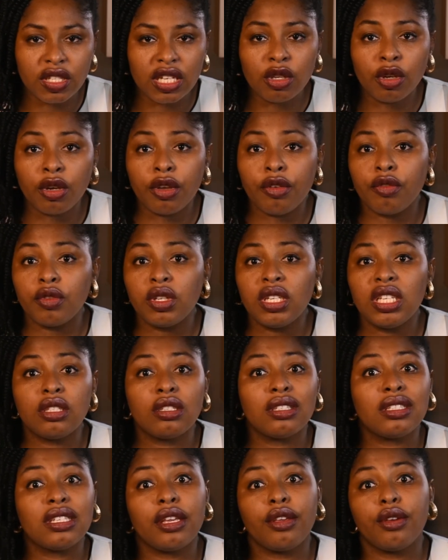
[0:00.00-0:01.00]
They don't even
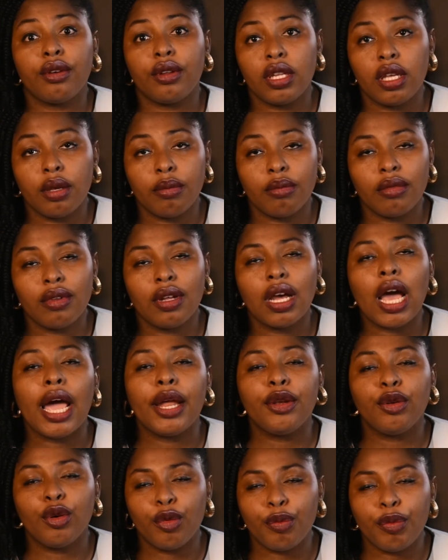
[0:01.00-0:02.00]
need to take your name.
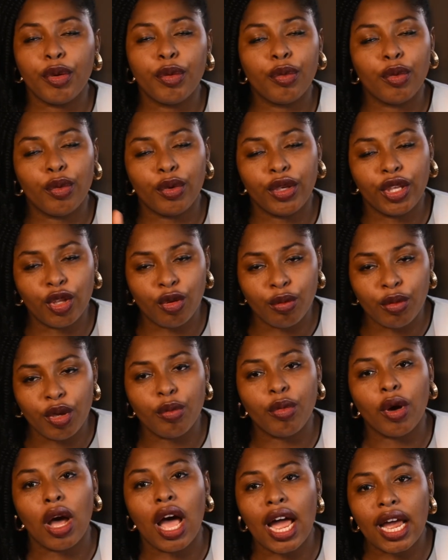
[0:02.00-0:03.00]
I know people will kill me,
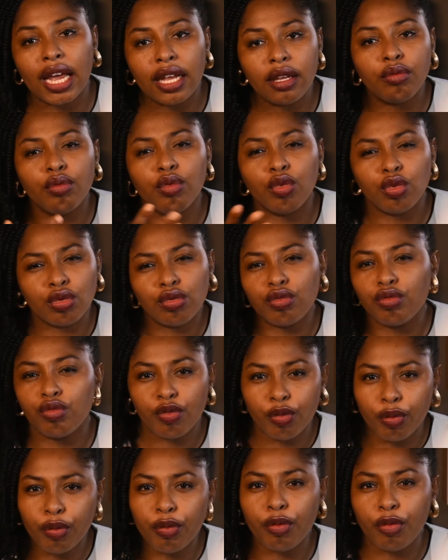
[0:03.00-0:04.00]
but I would
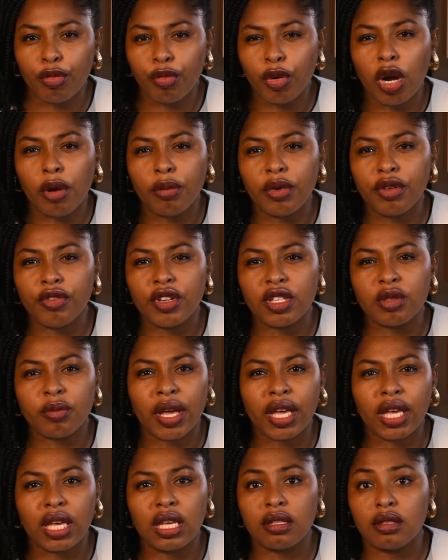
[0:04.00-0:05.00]
probably raise
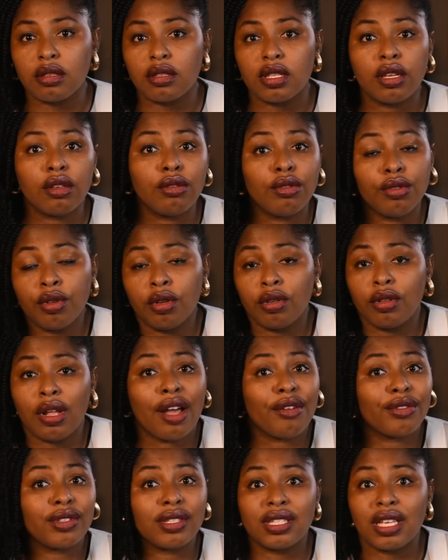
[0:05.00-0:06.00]
my kids and say, you don't
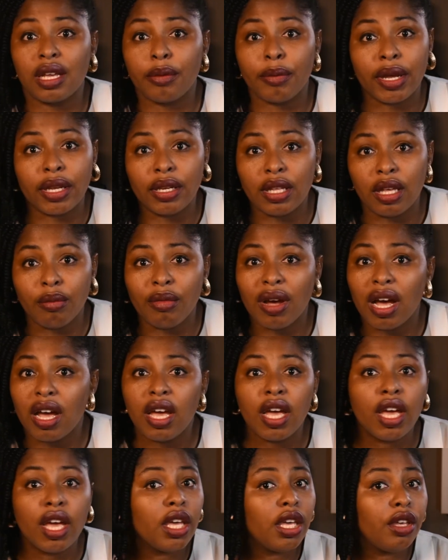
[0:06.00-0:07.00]
have to take my name.
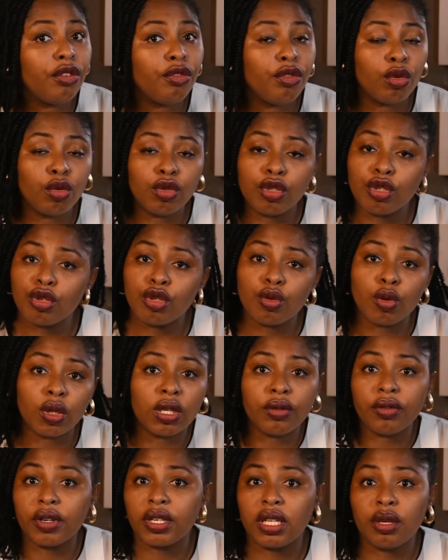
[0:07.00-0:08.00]
If you choose
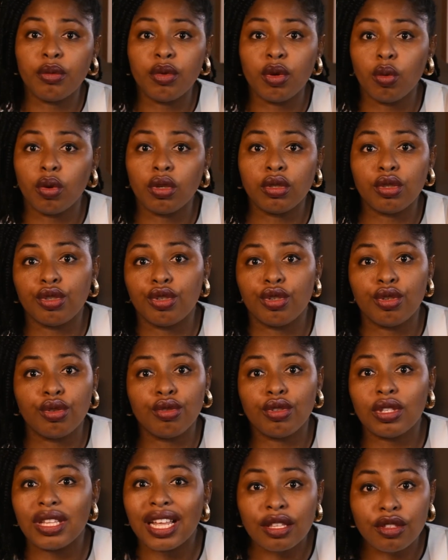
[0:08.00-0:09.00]
whatever name you want to
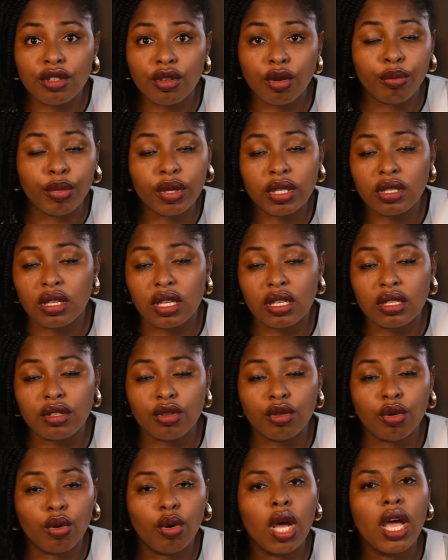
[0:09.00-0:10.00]
choose, that's your business.
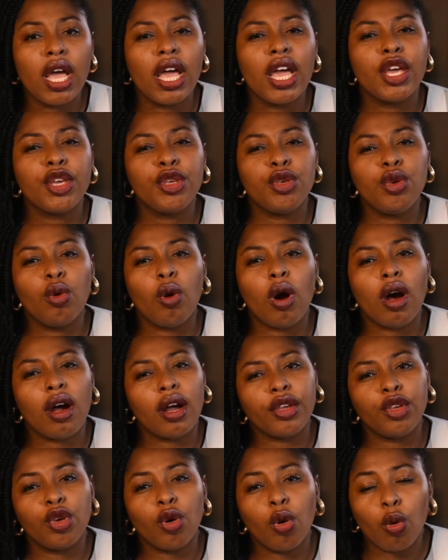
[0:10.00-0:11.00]
You know, you
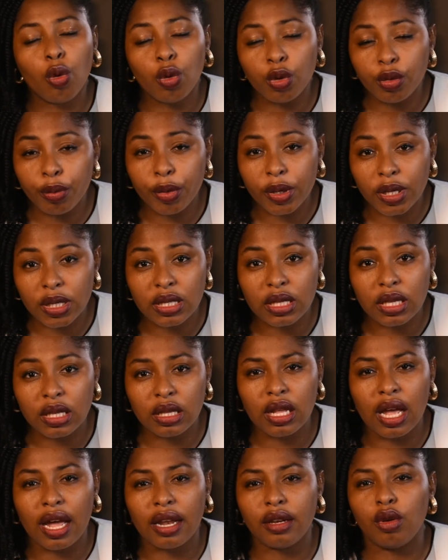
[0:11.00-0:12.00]
are your own
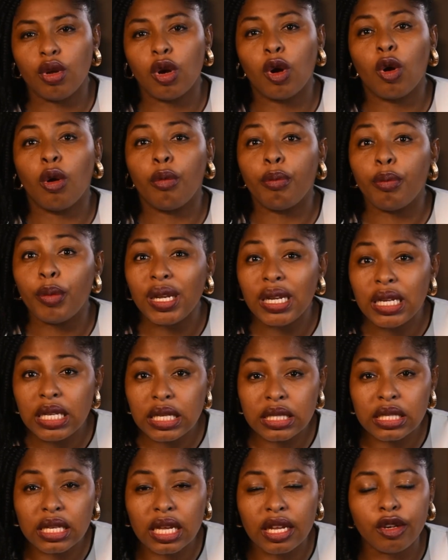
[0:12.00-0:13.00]
person and you are
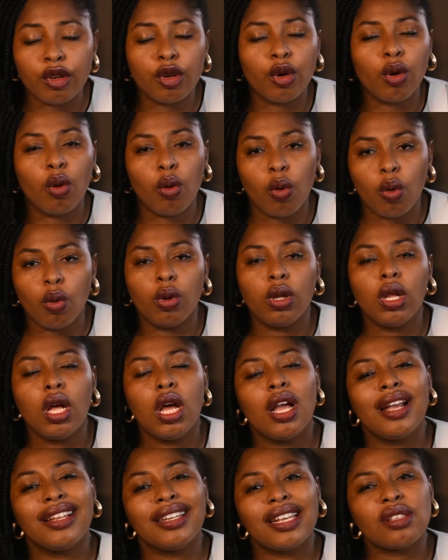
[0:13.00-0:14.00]
complete and you're whole.
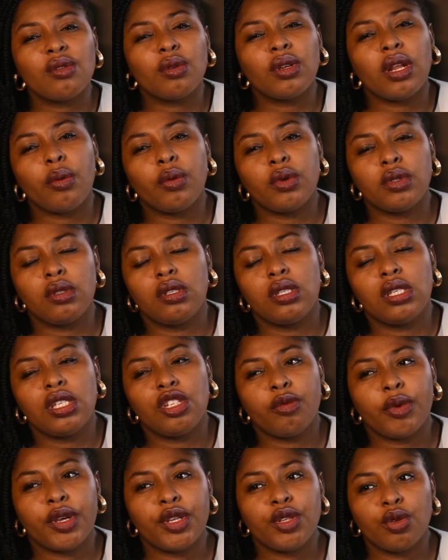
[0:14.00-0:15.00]
That's what I want to
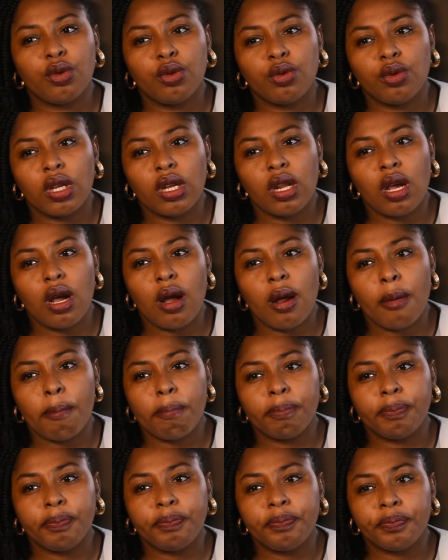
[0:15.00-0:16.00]
teach my
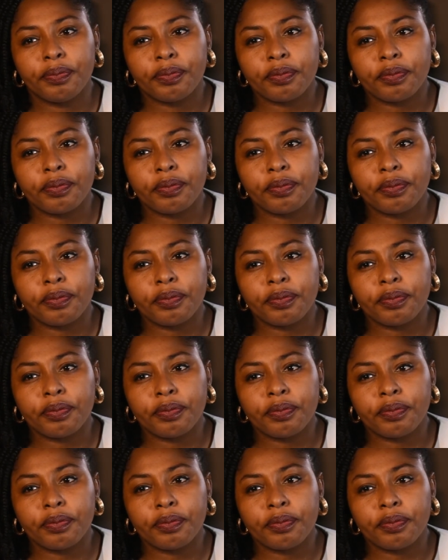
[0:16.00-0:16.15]
children.